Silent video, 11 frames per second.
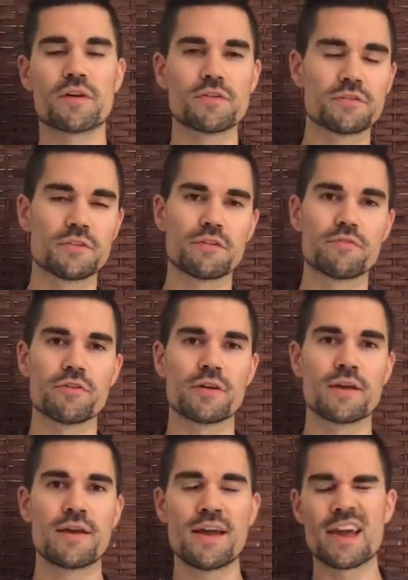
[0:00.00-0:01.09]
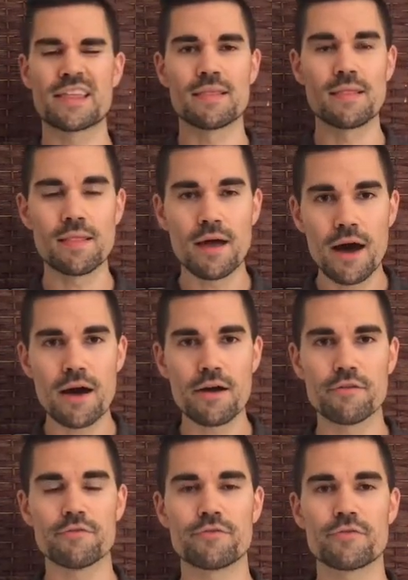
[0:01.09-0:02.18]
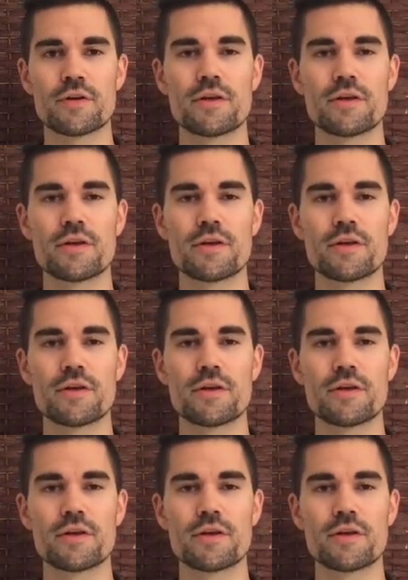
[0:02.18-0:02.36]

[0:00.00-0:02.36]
underdelivered. And love